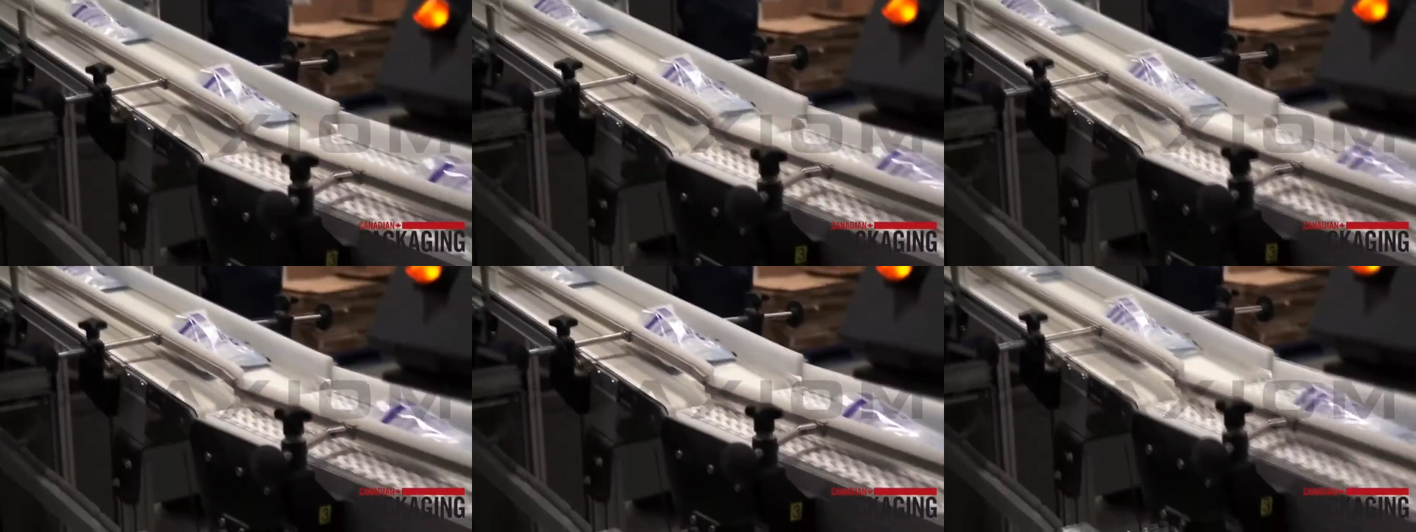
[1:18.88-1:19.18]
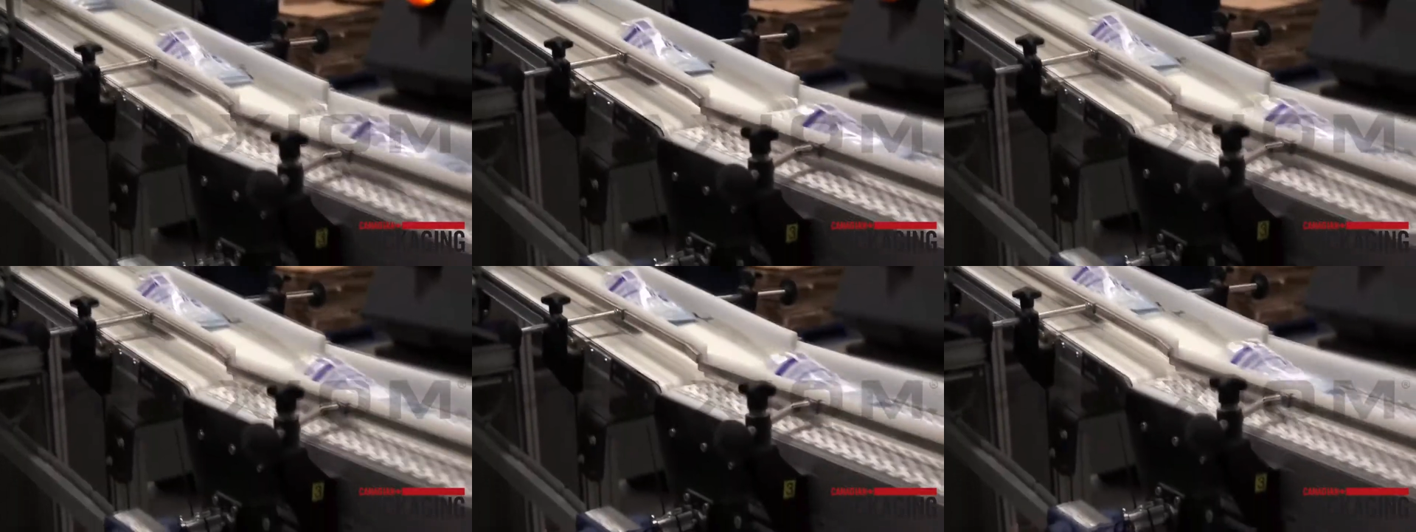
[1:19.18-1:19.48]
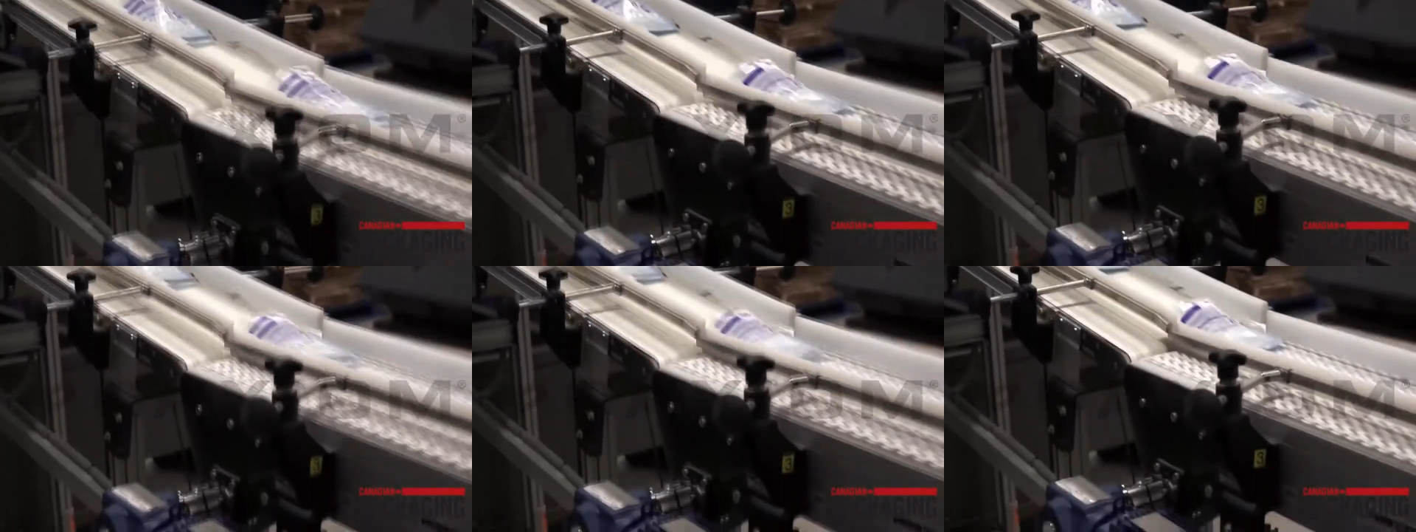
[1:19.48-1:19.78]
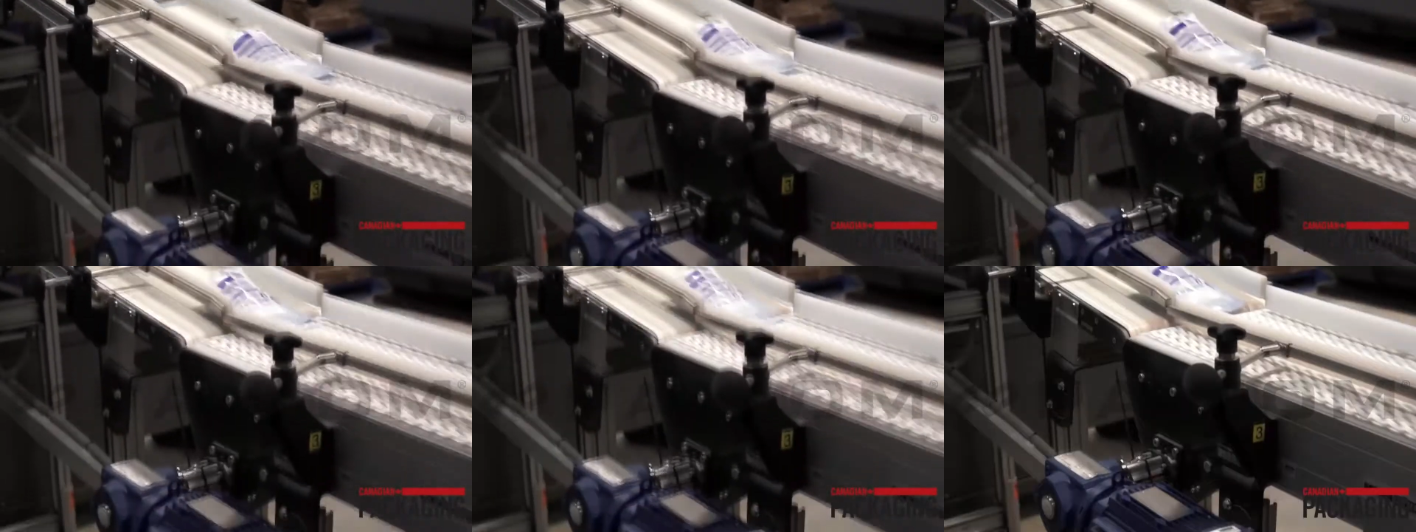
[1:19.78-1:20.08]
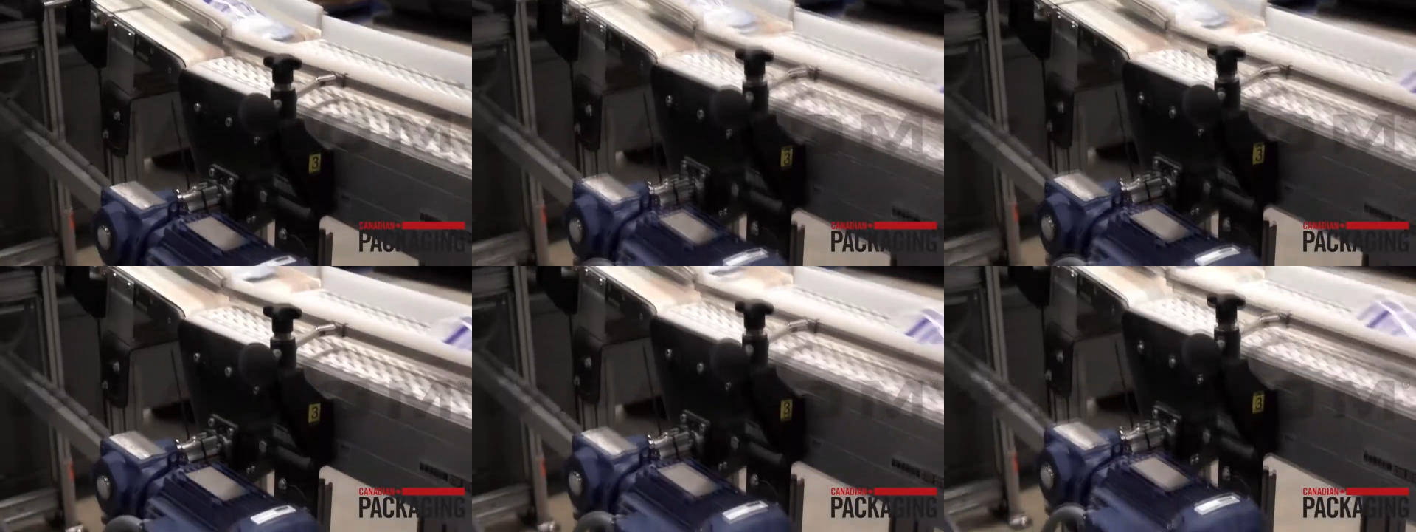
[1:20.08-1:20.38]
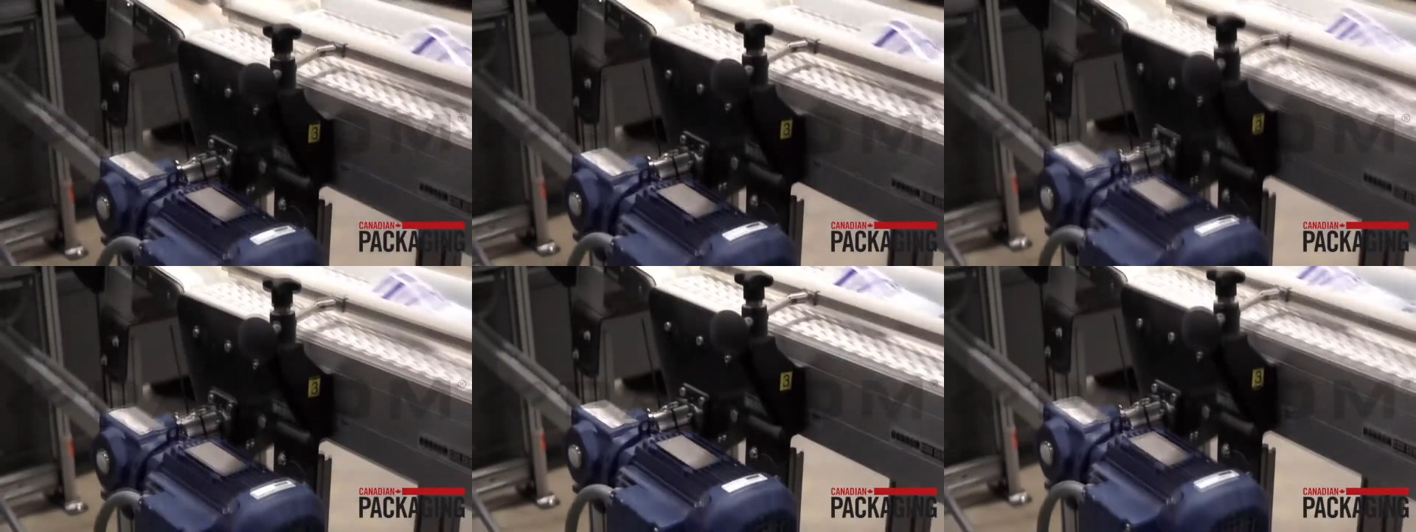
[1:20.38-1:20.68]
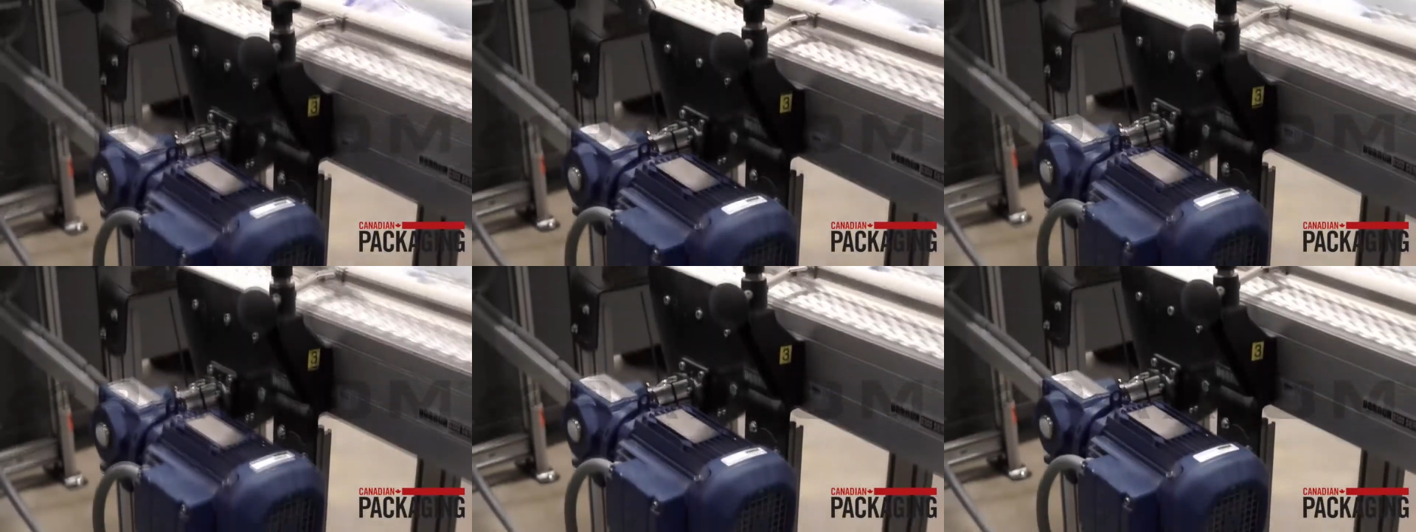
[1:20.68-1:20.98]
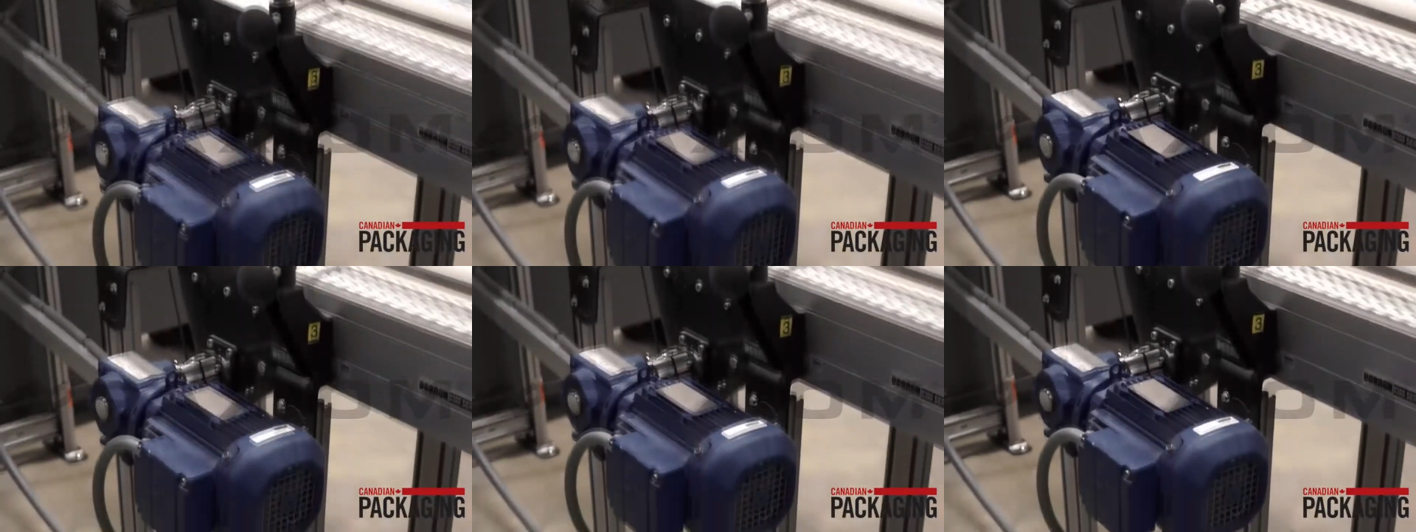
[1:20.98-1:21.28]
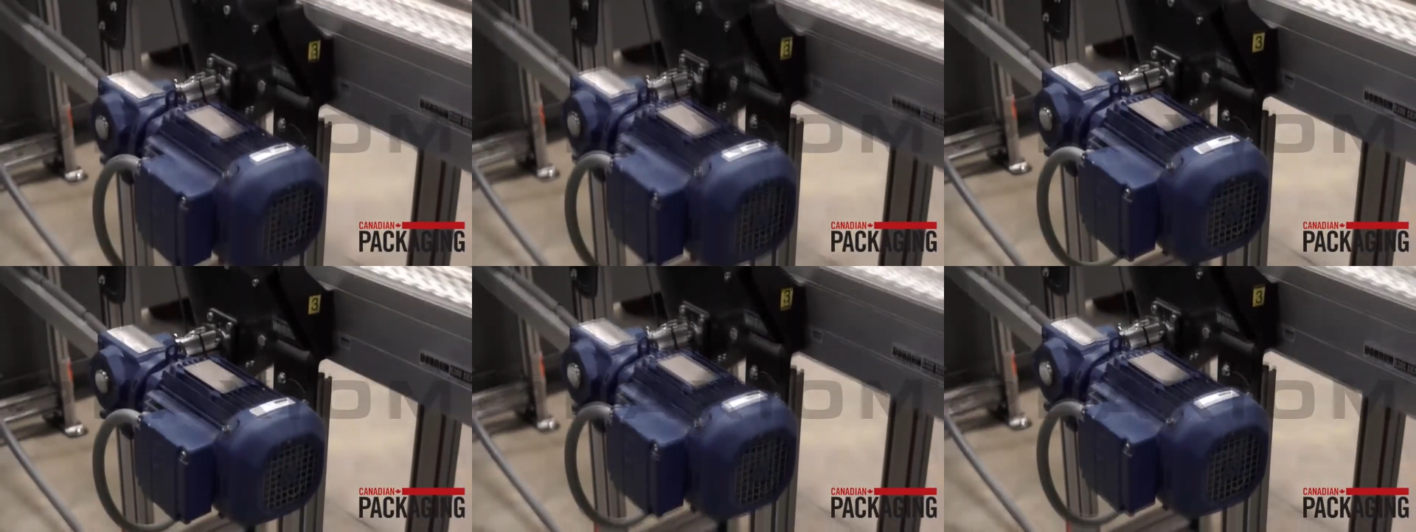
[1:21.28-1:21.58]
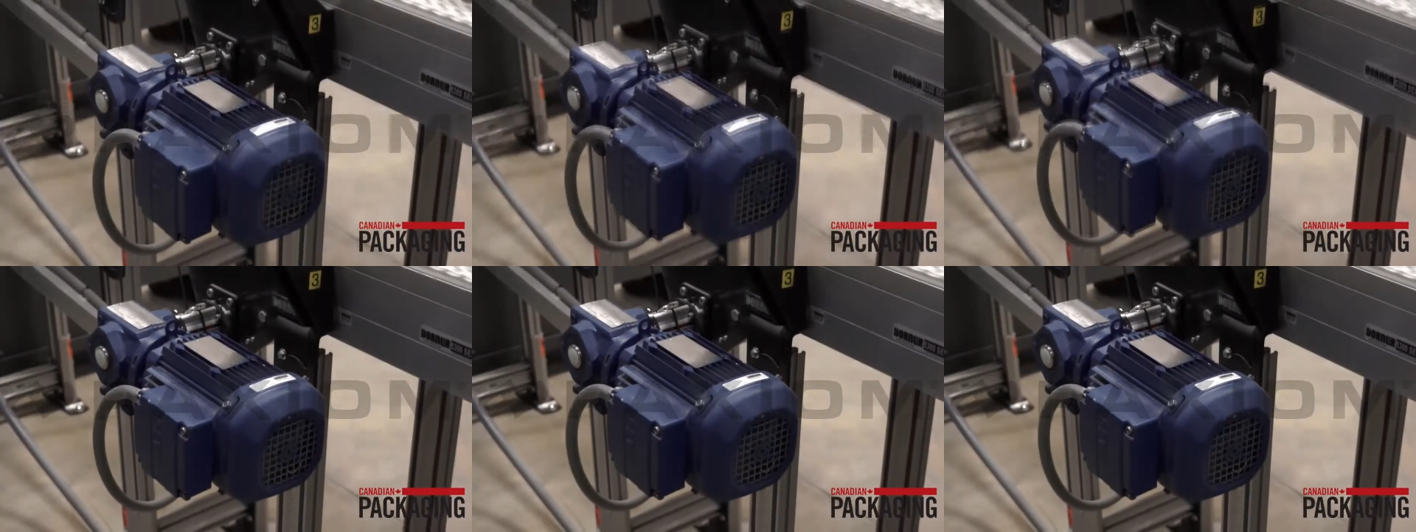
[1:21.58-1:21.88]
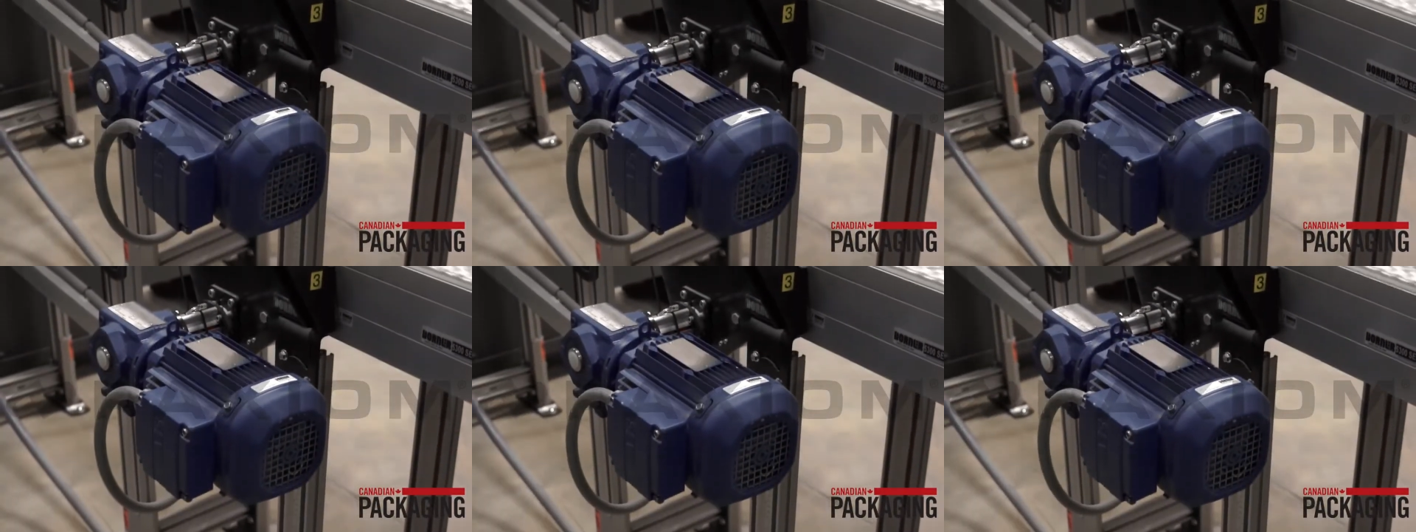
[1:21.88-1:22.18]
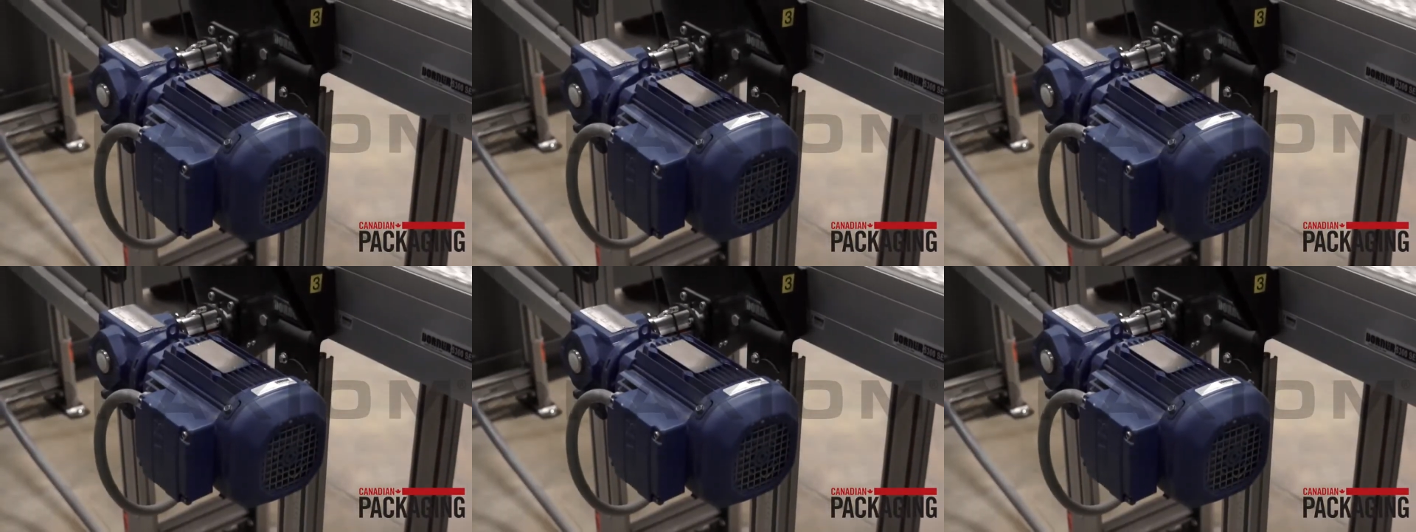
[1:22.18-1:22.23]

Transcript: [unreadable: no face in view]